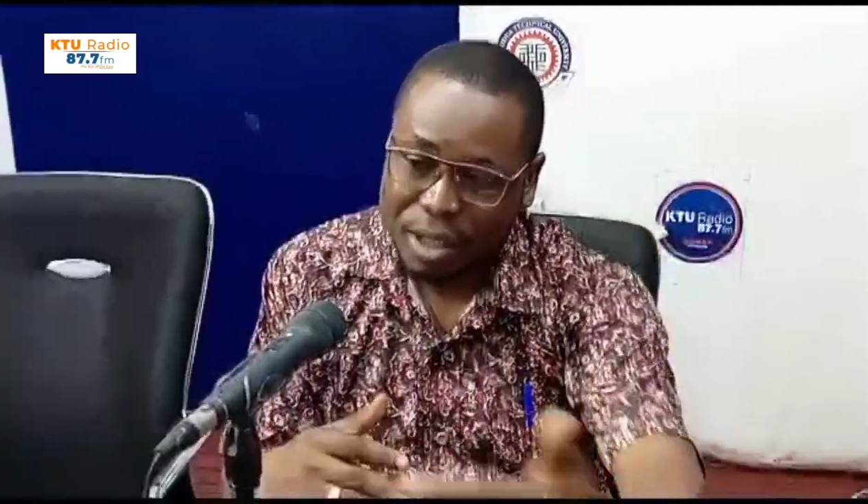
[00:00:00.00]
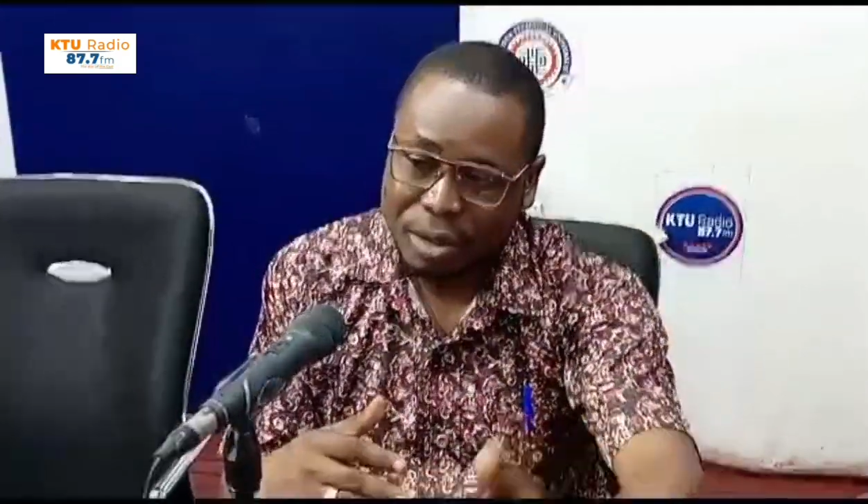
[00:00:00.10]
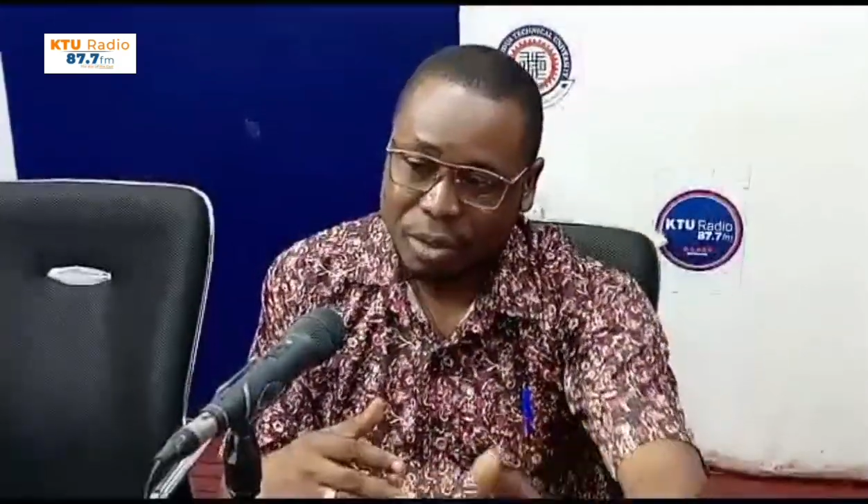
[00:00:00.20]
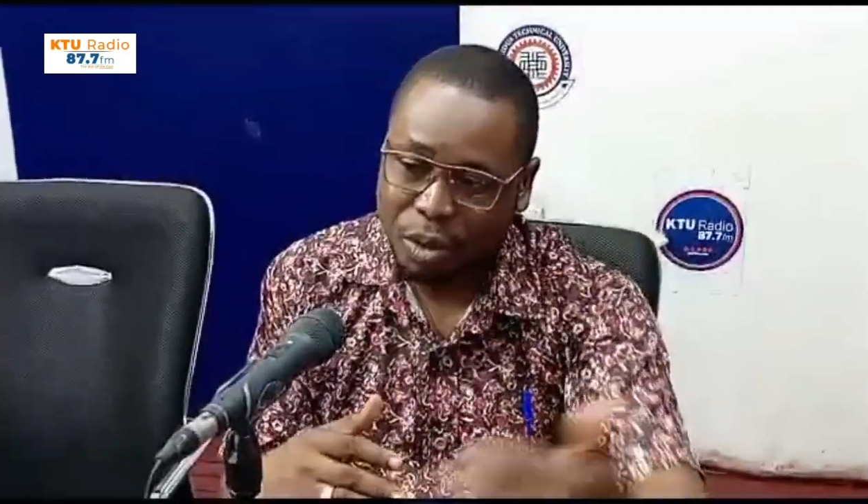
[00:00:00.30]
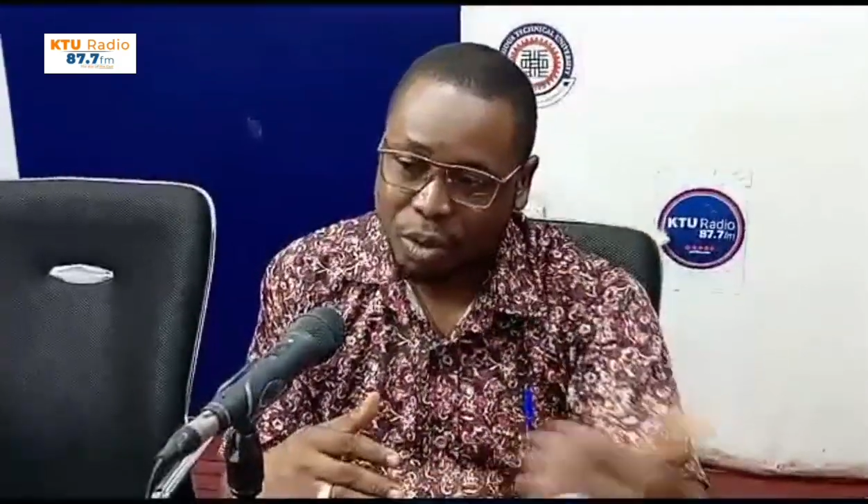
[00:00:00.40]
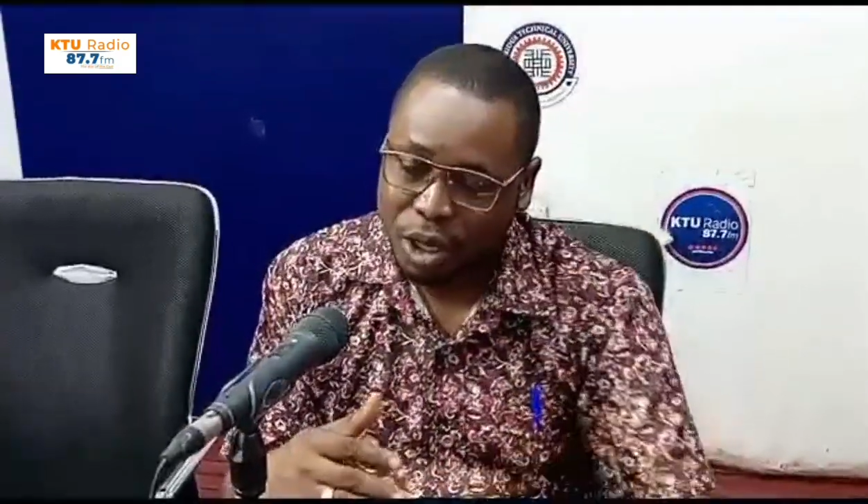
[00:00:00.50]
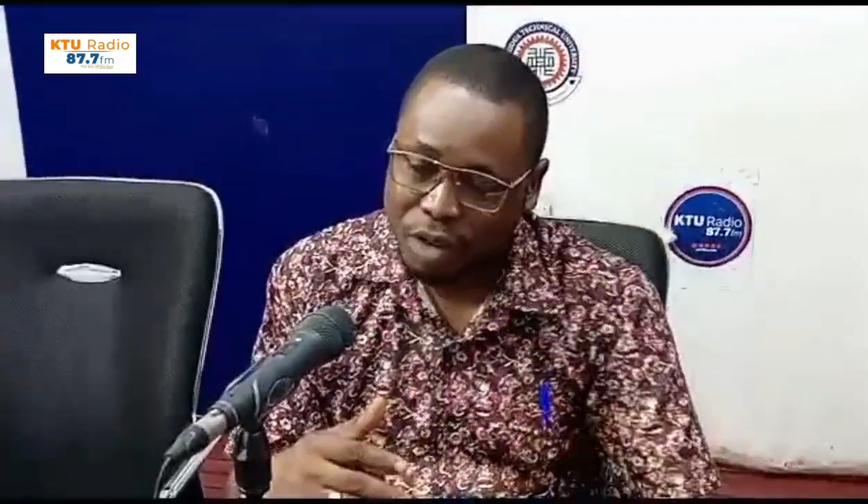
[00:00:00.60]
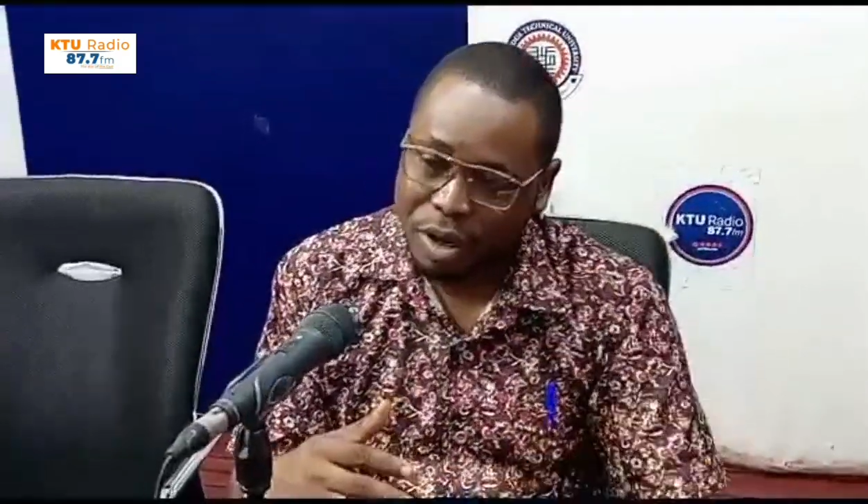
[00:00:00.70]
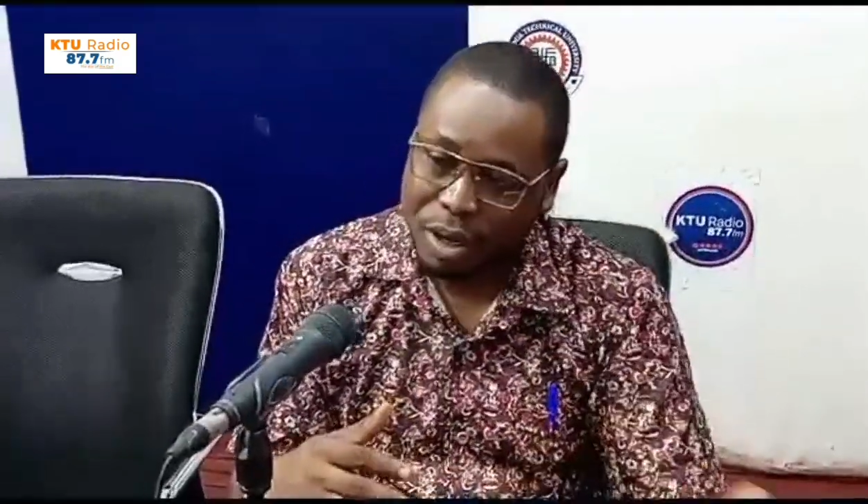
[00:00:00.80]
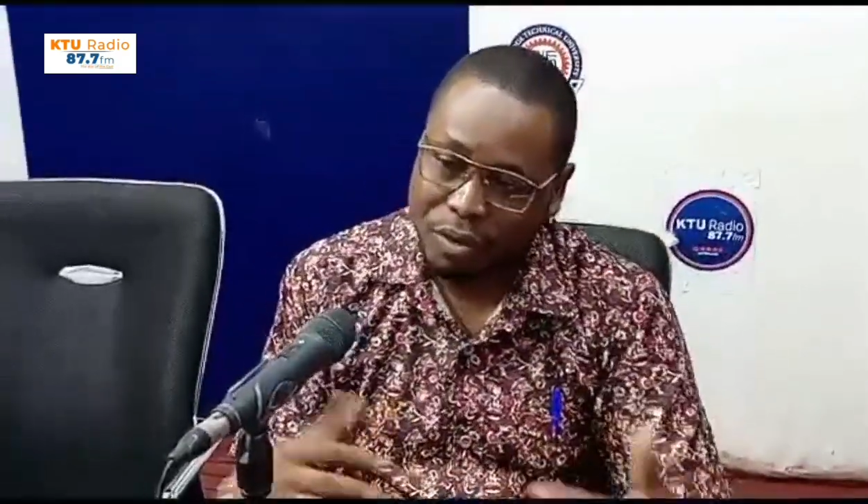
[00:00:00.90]
who give them the
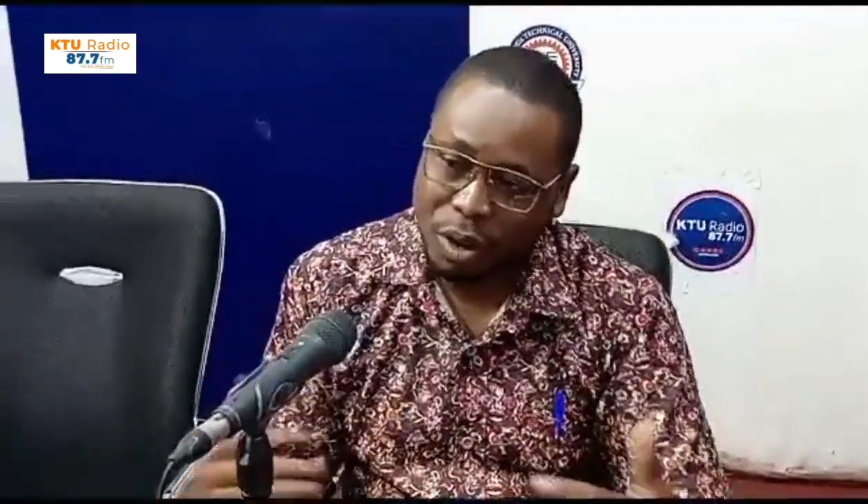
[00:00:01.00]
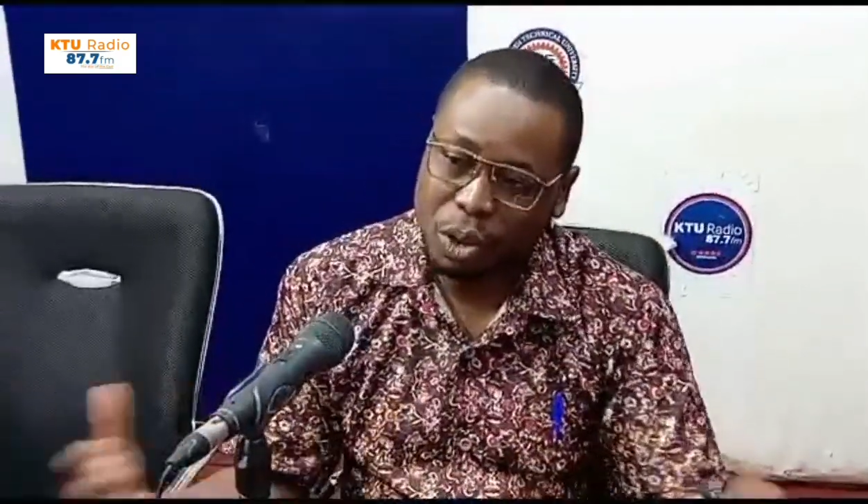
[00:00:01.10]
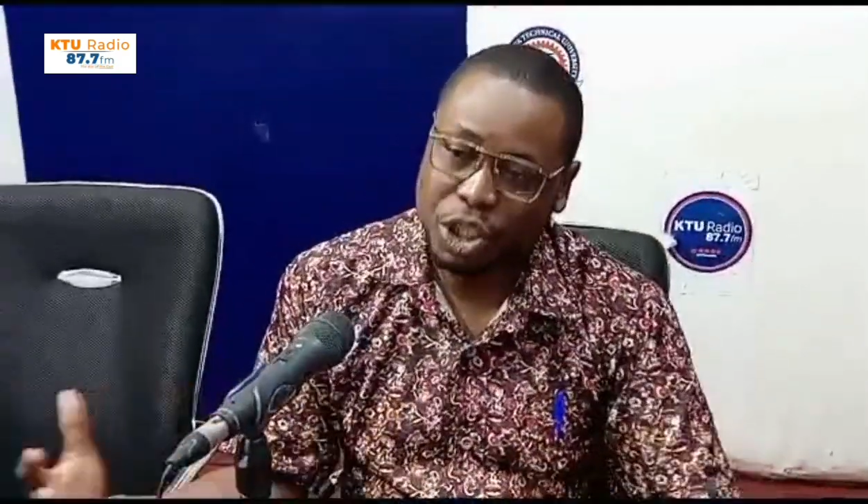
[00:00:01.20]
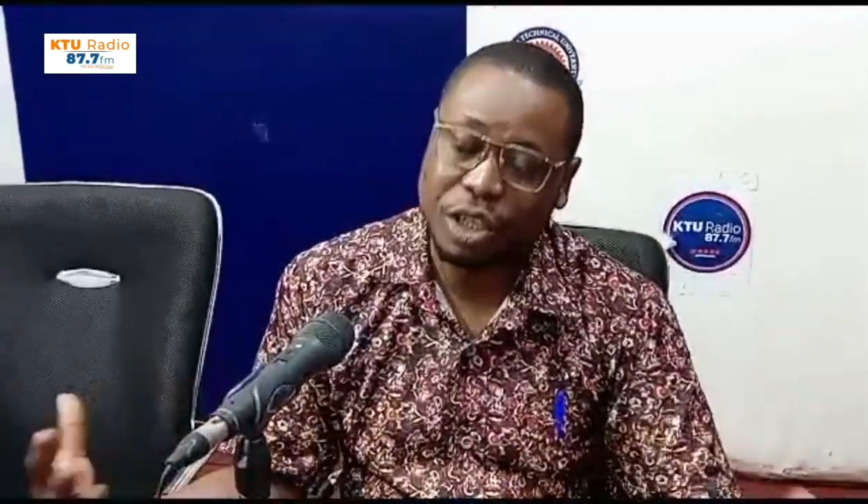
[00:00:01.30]
value chain.